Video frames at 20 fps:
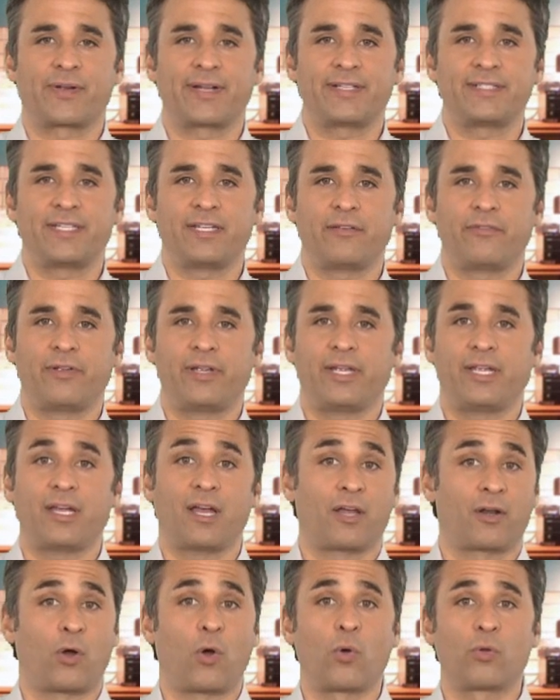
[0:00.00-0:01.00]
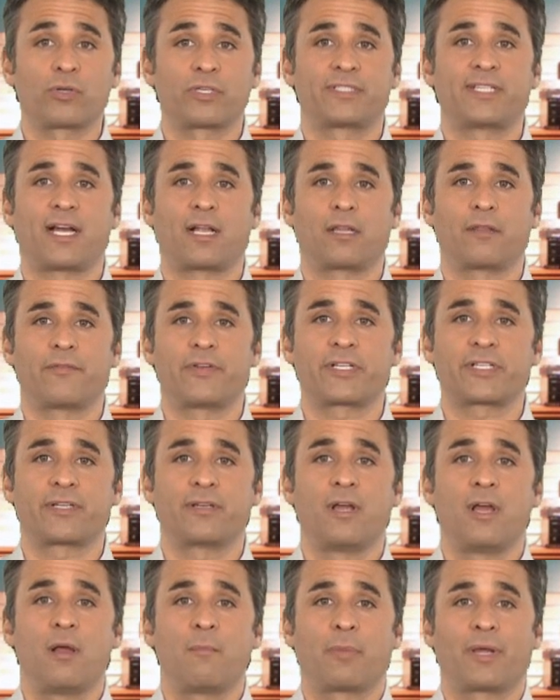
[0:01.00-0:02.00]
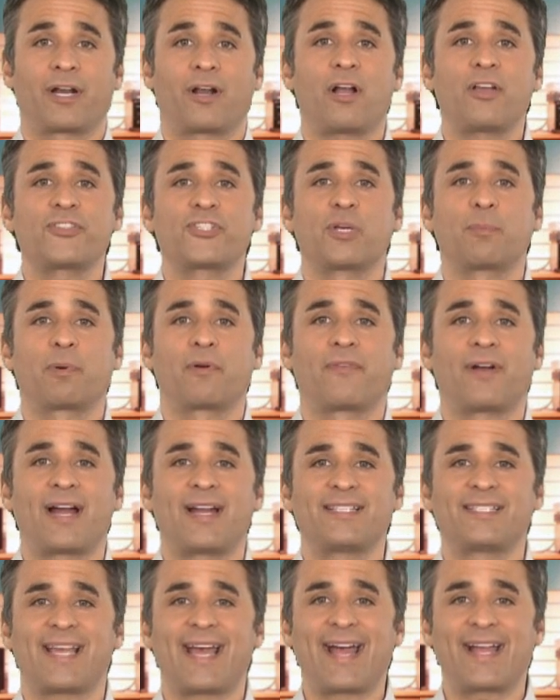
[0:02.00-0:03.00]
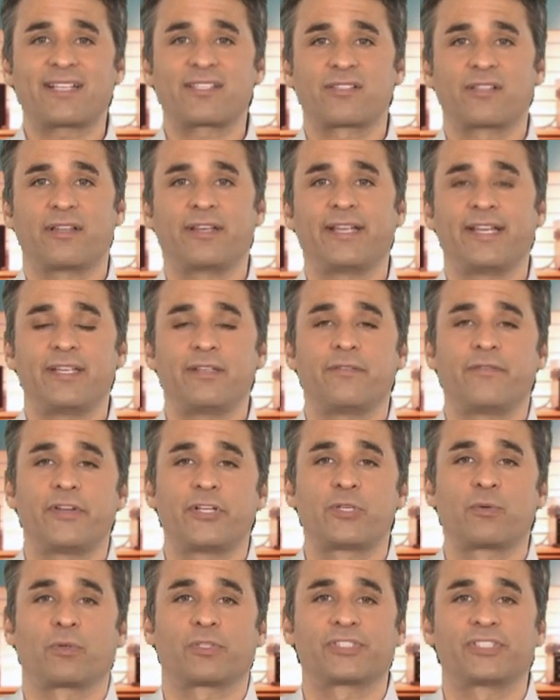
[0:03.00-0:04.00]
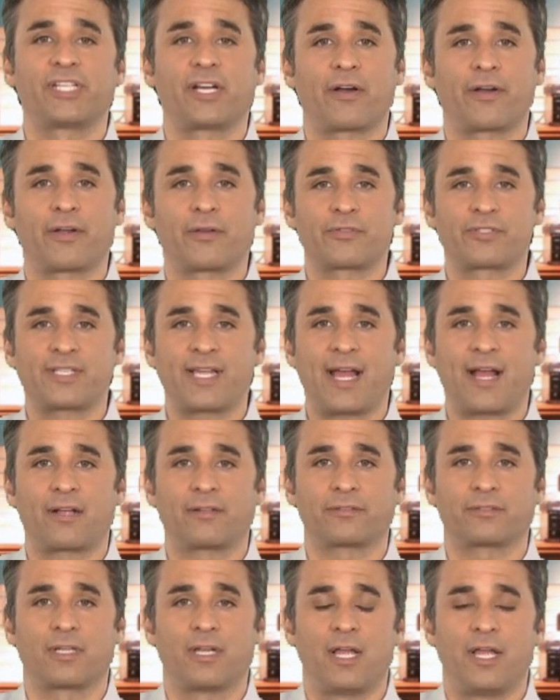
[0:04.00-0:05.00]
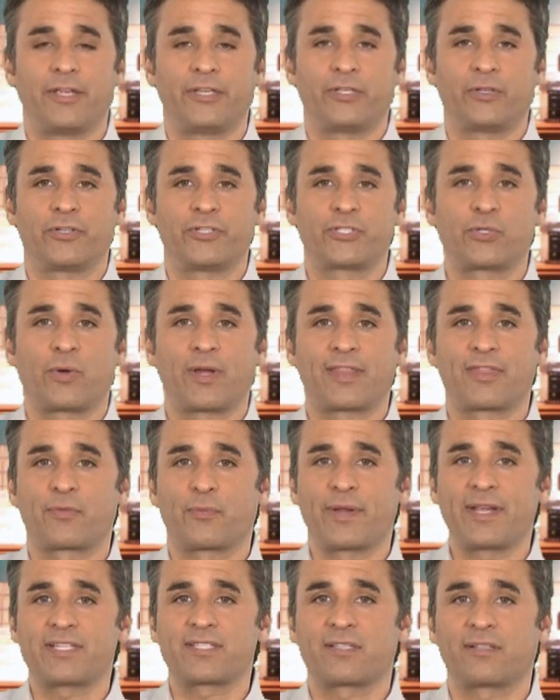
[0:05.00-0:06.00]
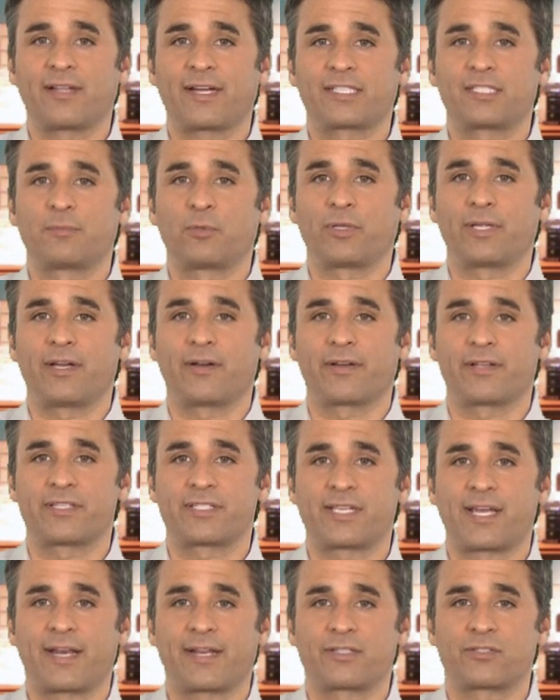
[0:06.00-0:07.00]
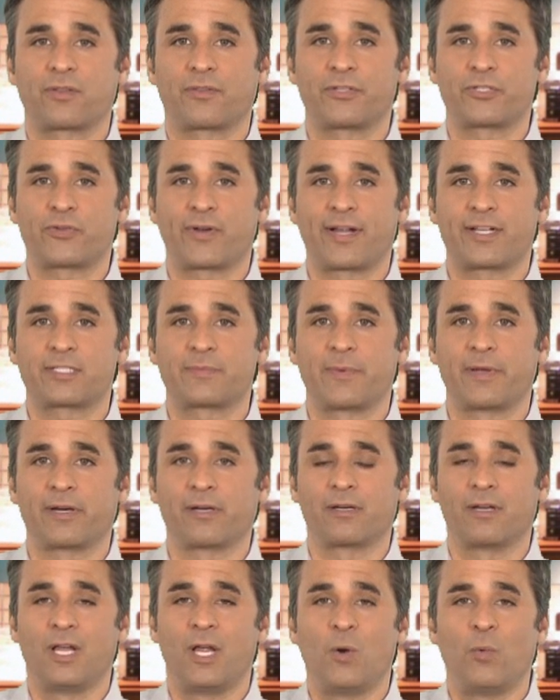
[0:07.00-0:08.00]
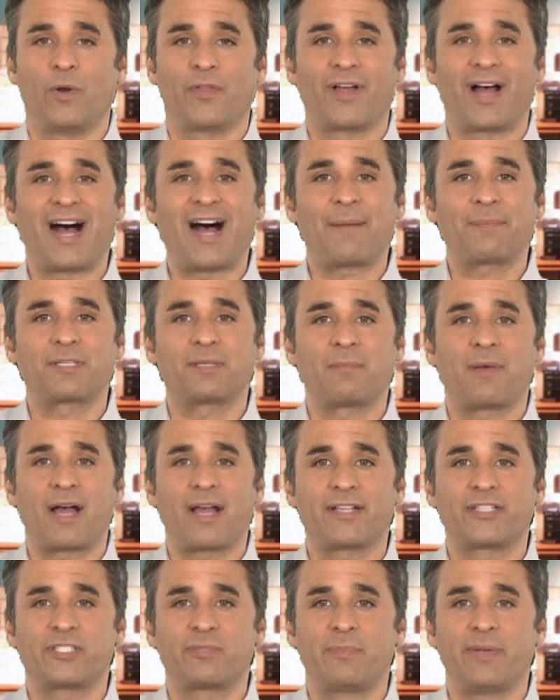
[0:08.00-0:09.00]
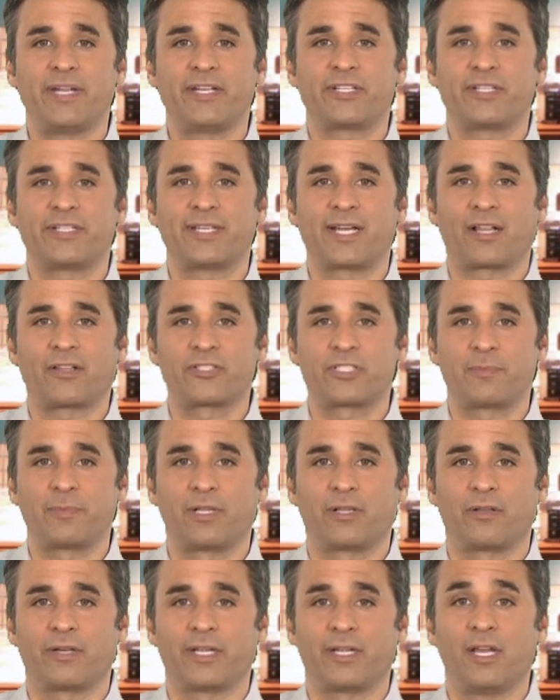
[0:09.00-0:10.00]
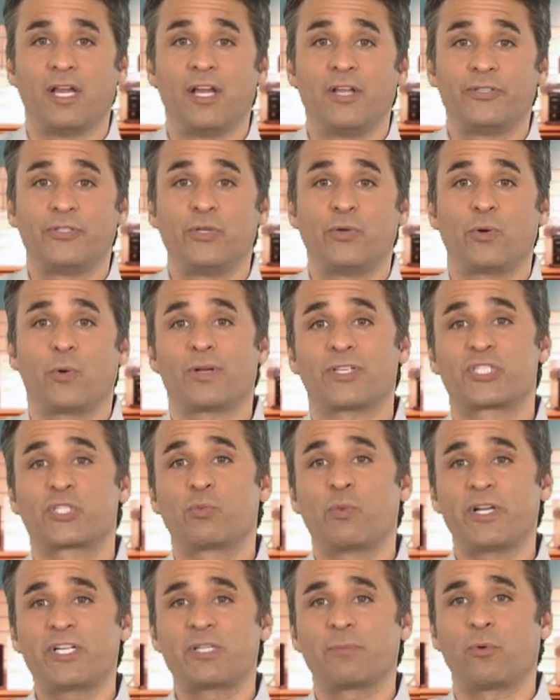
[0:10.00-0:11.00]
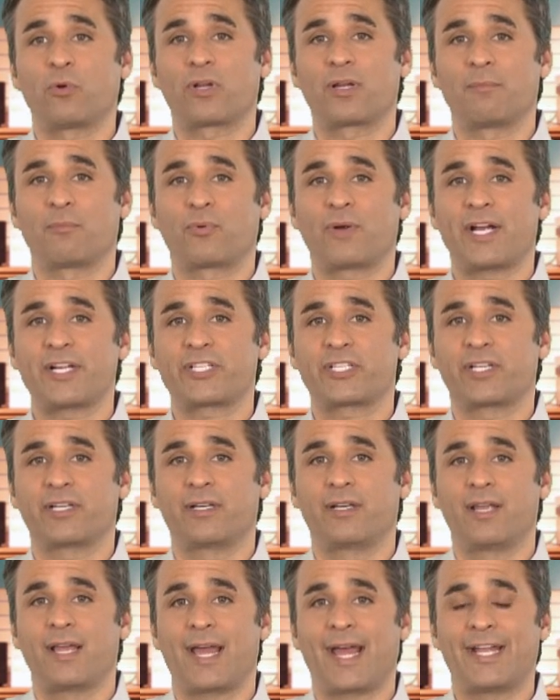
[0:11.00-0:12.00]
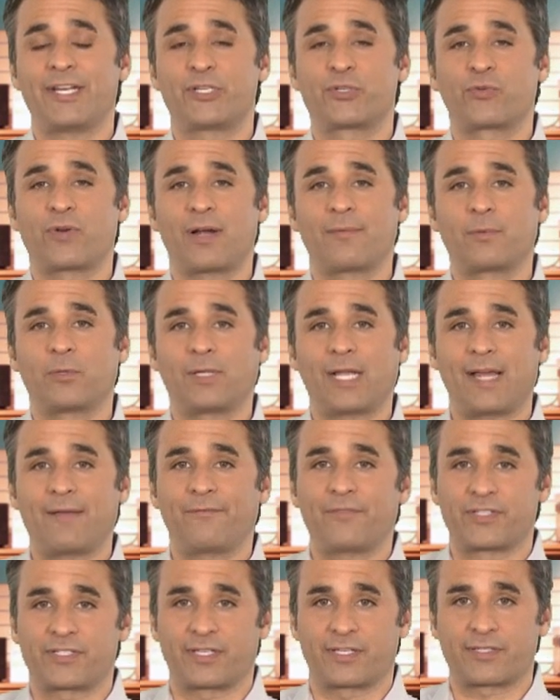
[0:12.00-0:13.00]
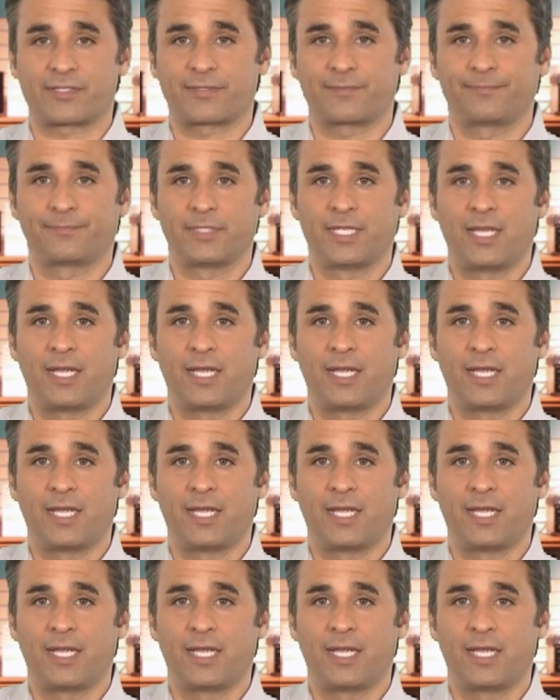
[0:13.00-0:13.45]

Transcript: screen TV, an older television, but it also provides excellent individual stereo sound. You'll enjoy three selectable hearing settings on the transmitter with optimized speech intelligibility due to a switchable compression and treble emphasis.